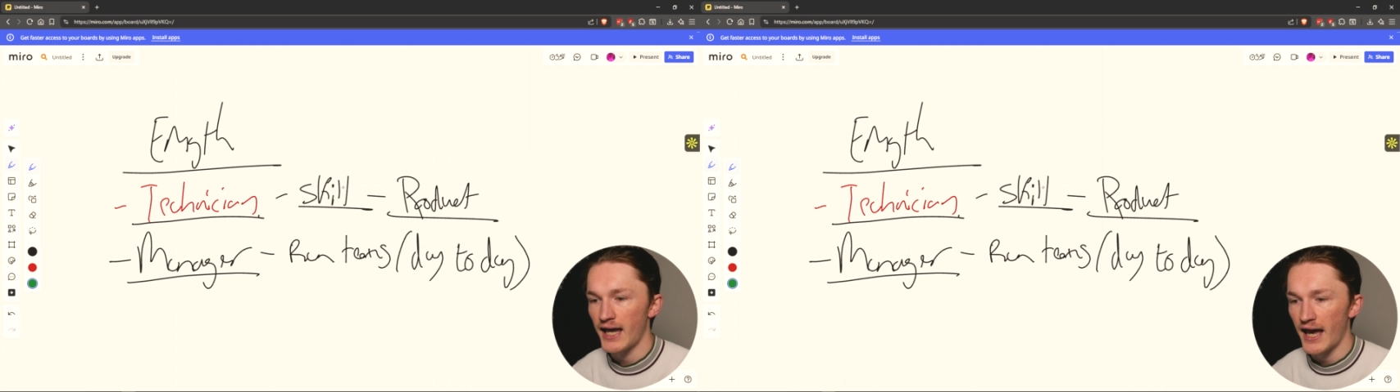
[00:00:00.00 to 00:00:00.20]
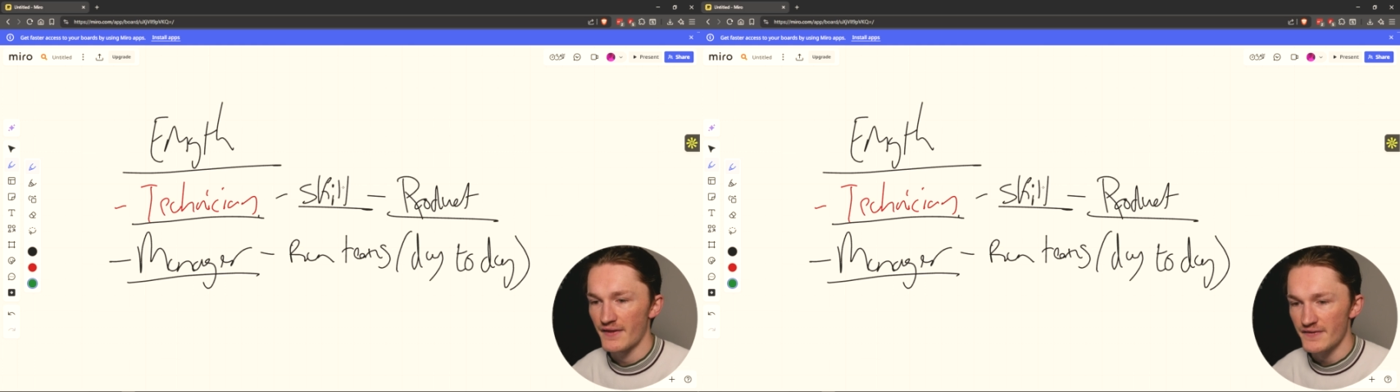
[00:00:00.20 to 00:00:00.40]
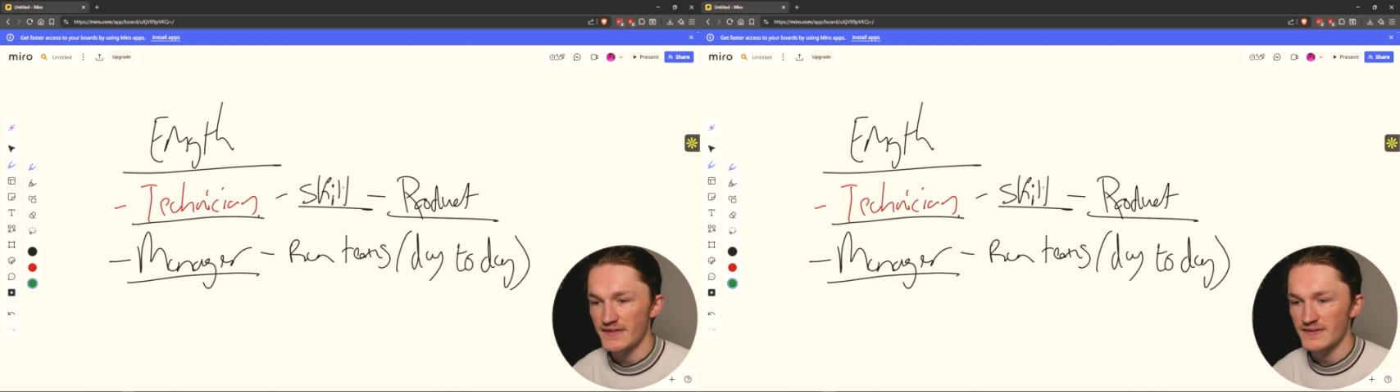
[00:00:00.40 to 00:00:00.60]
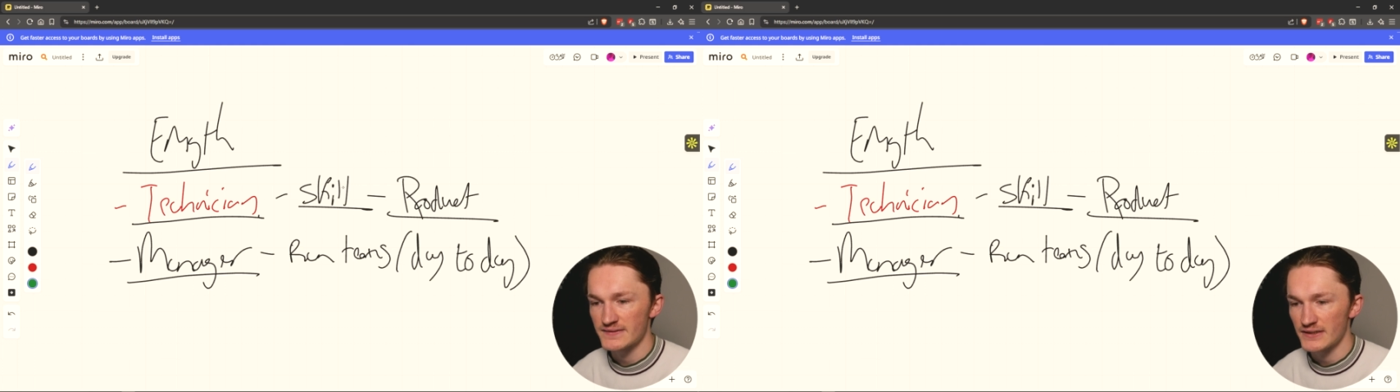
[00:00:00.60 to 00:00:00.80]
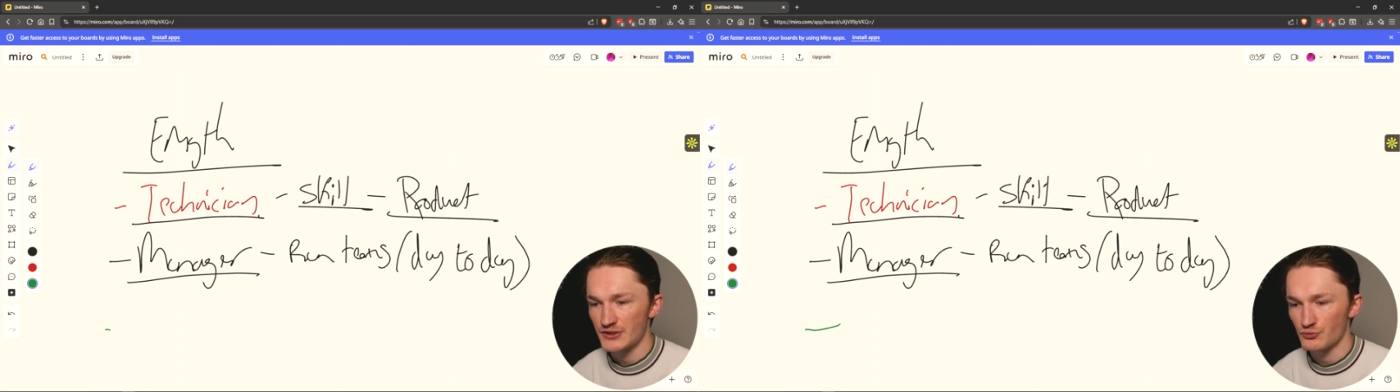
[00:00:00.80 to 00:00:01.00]
And
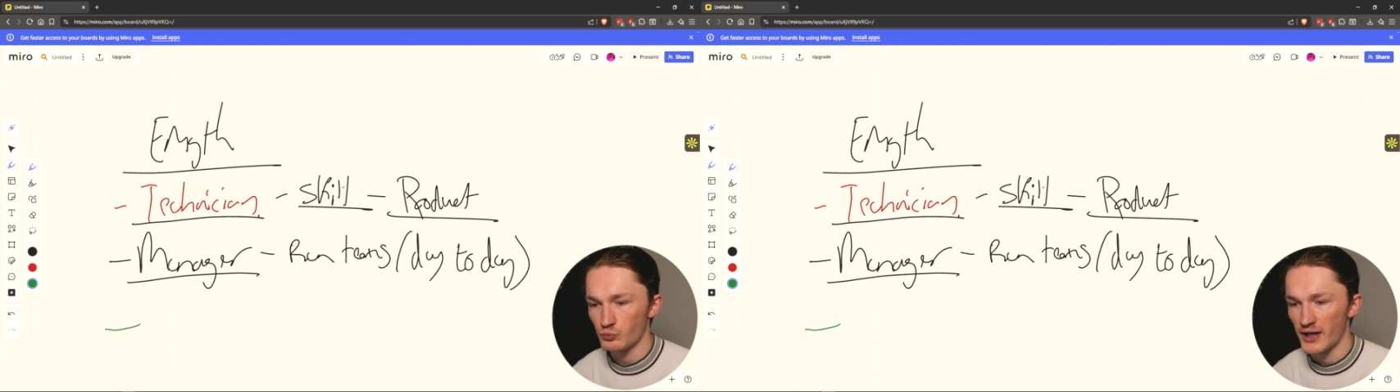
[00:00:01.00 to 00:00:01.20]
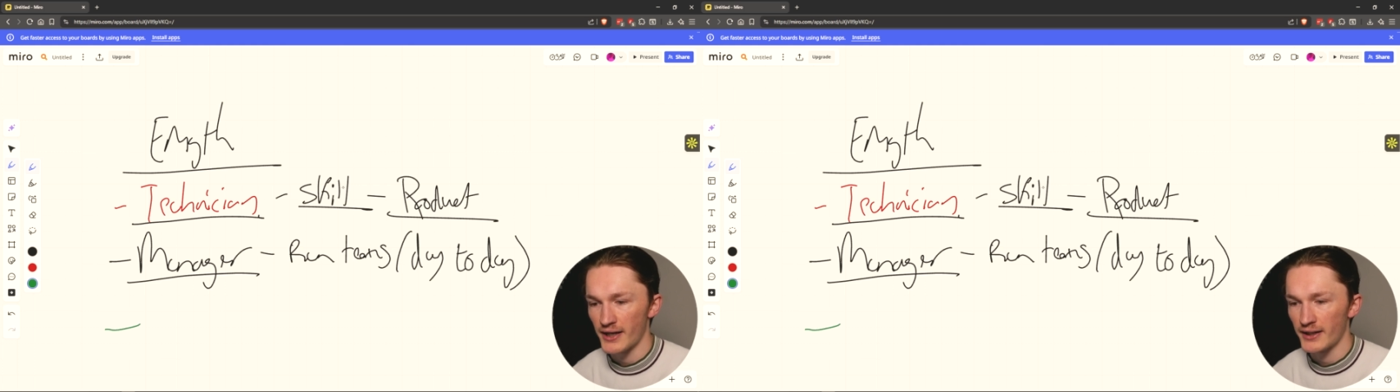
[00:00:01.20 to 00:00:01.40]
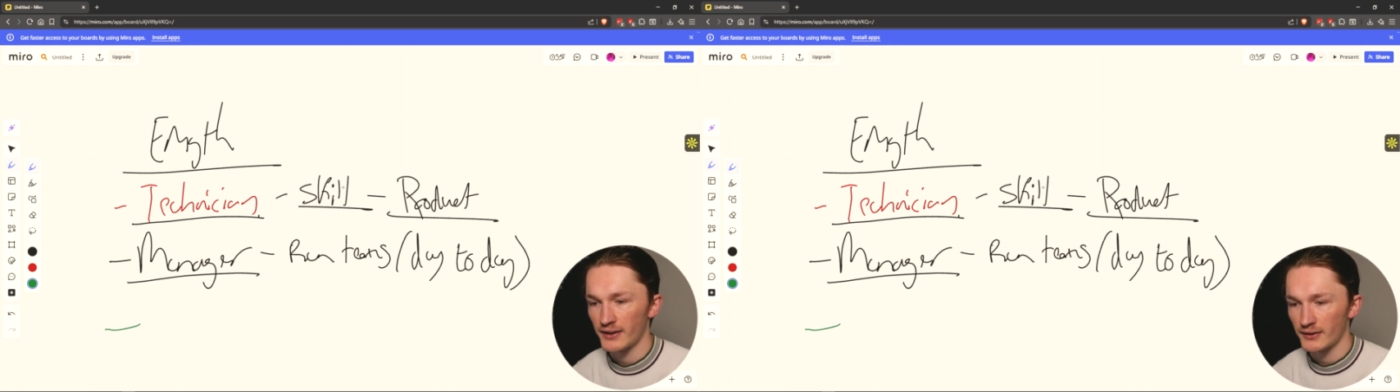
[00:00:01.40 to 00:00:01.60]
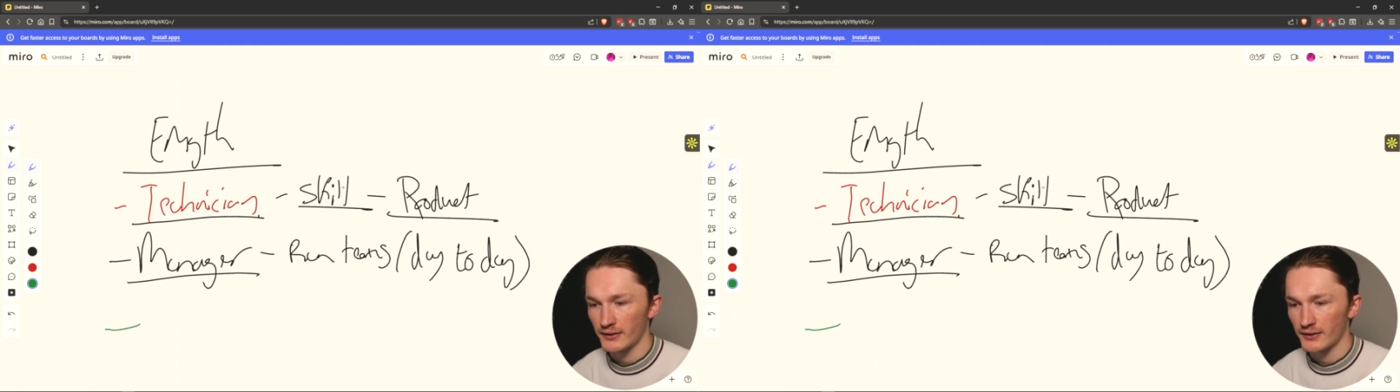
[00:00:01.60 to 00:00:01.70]
this is where